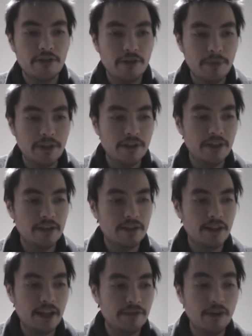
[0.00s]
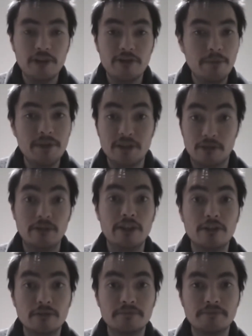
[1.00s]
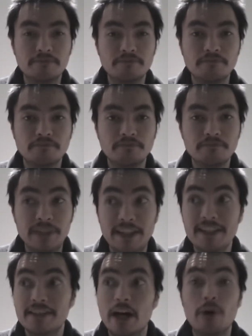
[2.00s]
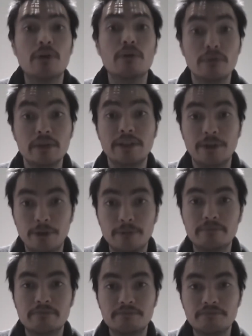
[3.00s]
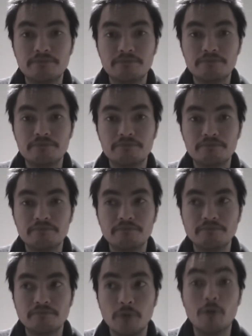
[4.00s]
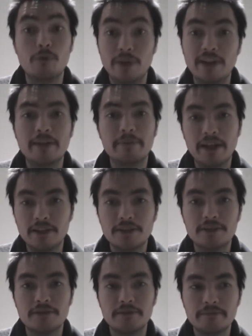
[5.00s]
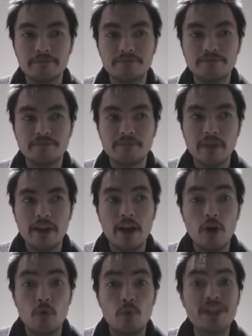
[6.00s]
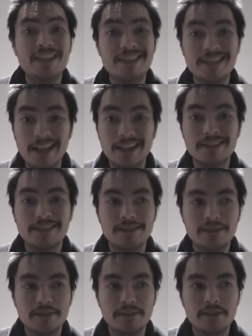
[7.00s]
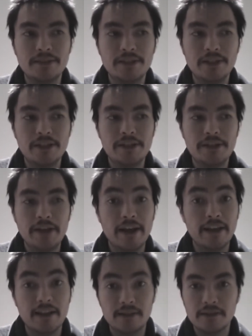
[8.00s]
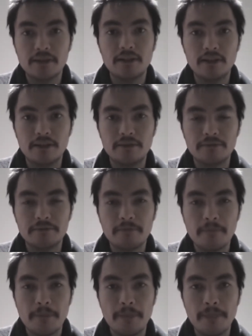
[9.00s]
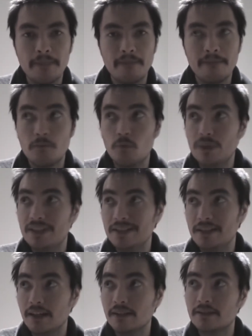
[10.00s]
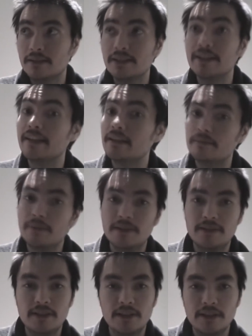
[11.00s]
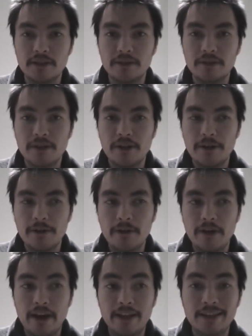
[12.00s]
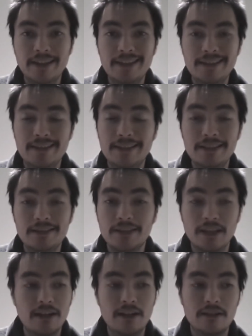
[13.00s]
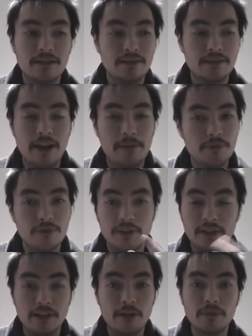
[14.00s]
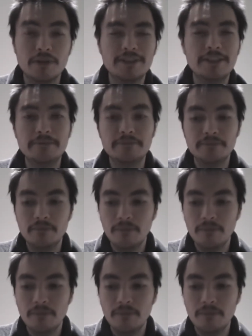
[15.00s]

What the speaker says: Remy in the left. Like Remy is our only hope. He is our only hope of winning matches. We sucked against Sunderland. We sucked against Man City. And these Sunderland's absolutely terrible team.